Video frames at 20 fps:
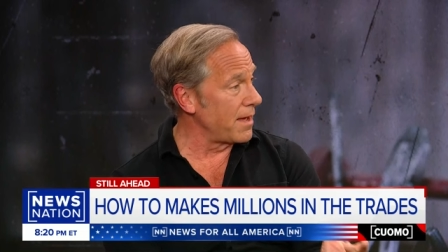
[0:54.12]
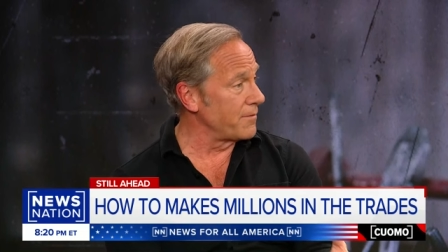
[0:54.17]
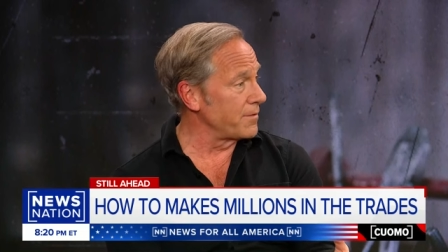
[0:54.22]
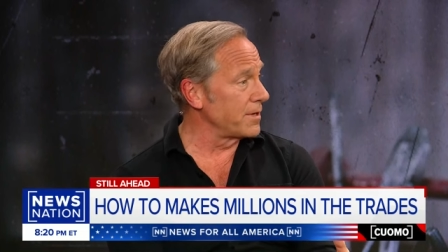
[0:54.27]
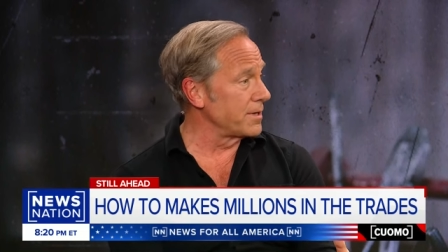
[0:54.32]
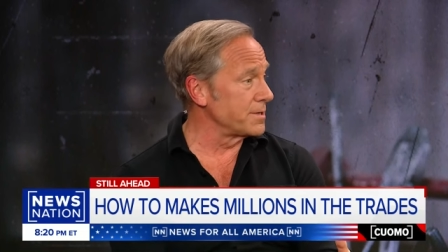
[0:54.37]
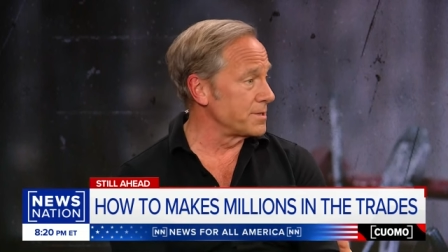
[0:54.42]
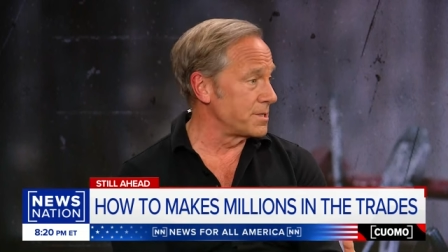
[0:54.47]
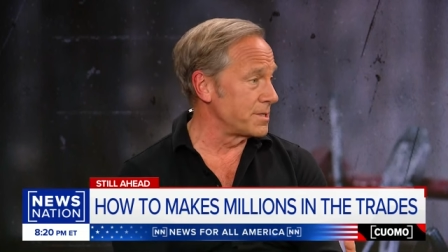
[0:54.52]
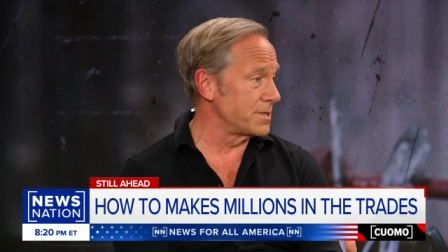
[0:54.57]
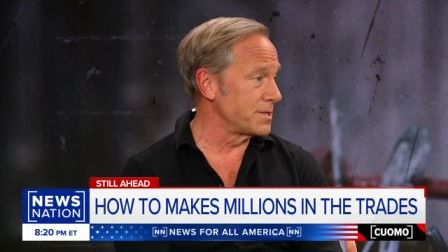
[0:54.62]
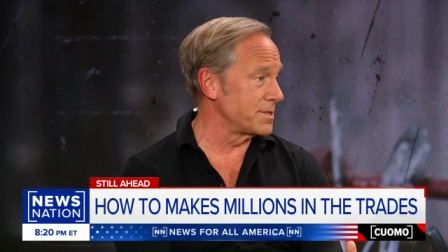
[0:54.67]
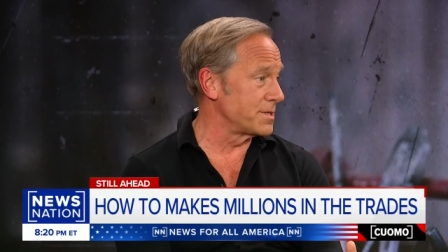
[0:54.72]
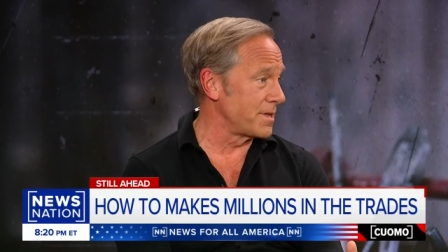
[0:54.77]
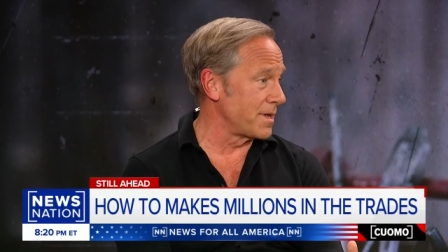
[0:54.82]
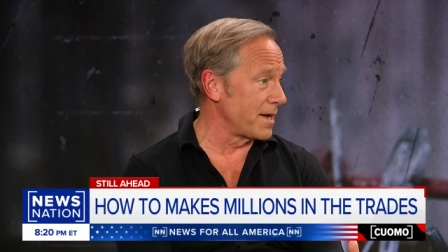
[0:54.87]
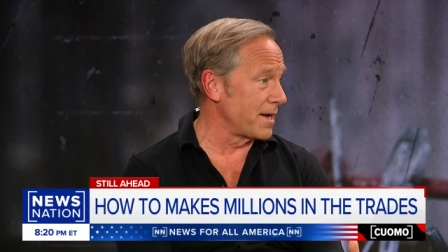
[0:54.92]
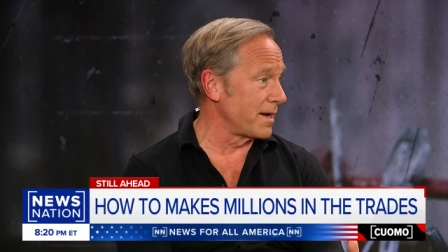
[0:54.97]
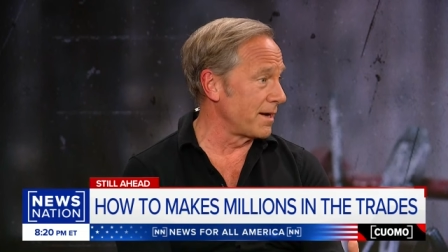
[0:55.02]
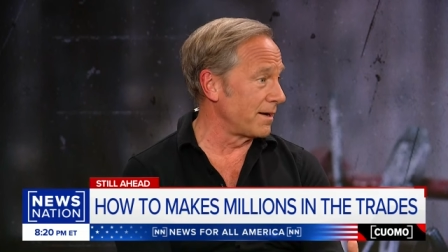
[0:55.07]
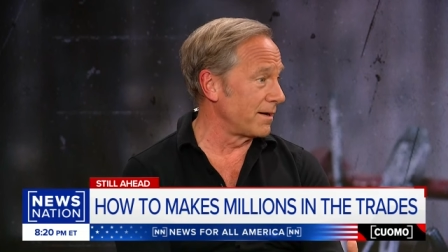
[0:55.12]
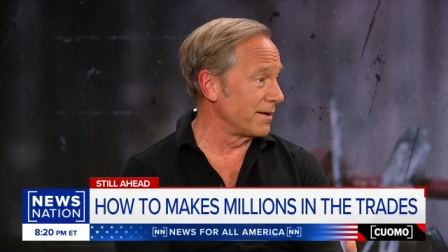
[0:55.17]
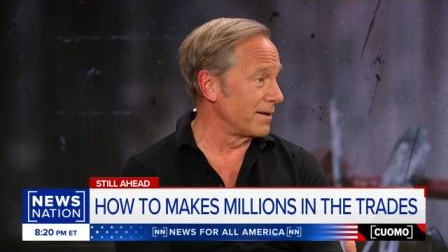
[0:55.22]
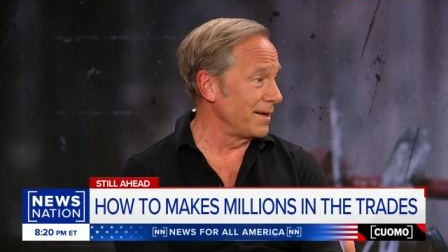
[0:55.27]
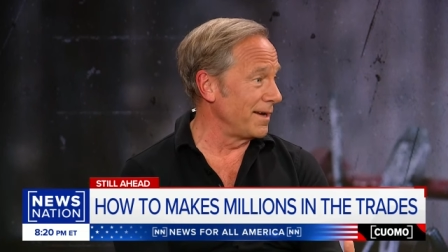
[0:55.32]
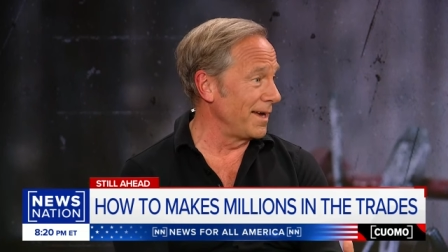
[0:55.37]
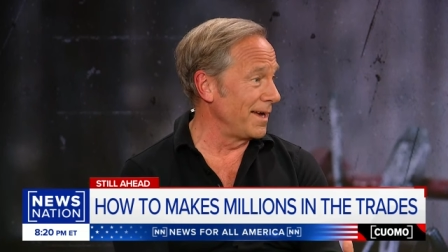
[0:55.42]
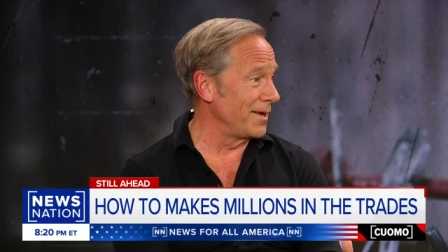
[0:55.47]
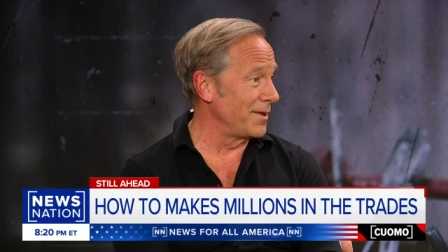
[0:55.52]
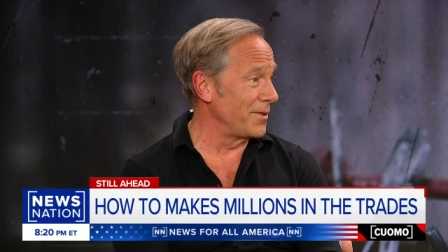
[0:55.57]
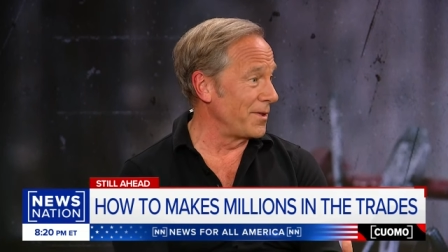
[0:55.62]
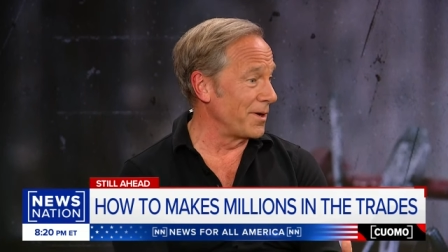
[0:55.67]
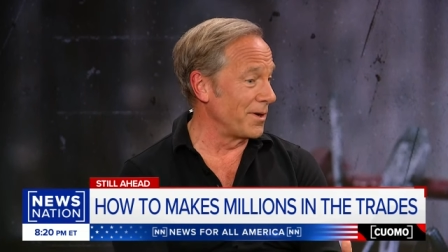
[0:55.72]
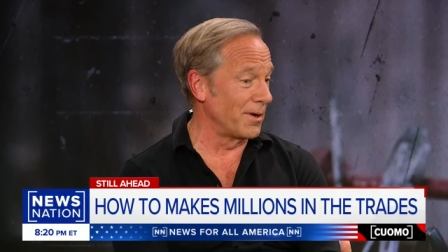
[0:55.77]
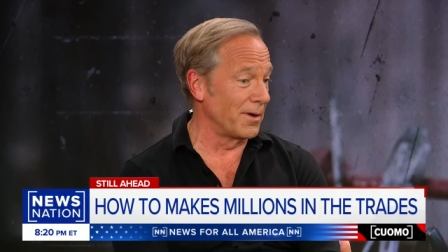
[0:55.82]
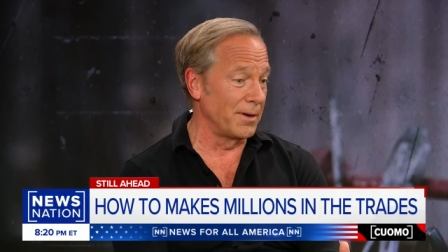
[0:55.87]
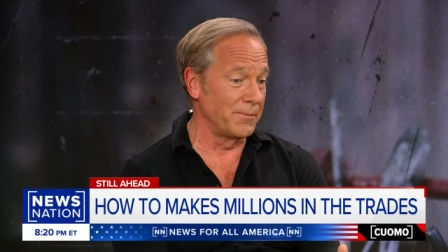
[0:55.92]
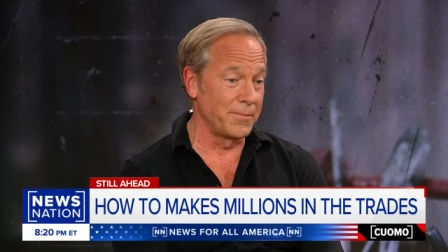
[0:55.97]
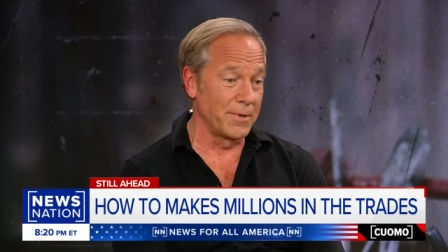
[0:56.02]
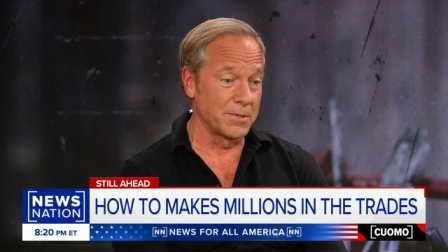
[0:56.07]
evidence is there and
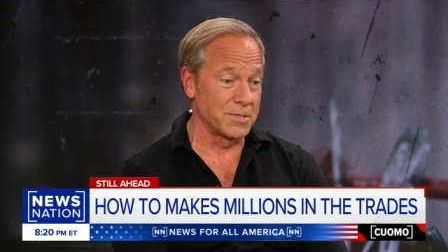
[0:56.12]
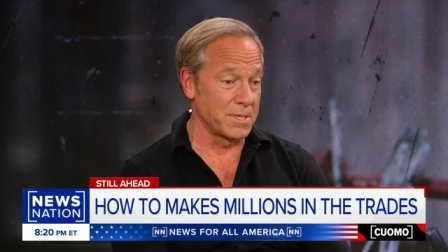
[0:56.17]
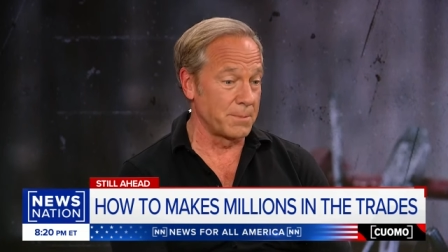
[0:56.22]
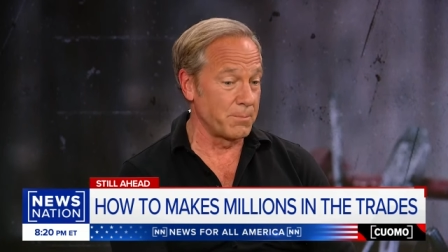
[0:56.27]
there there's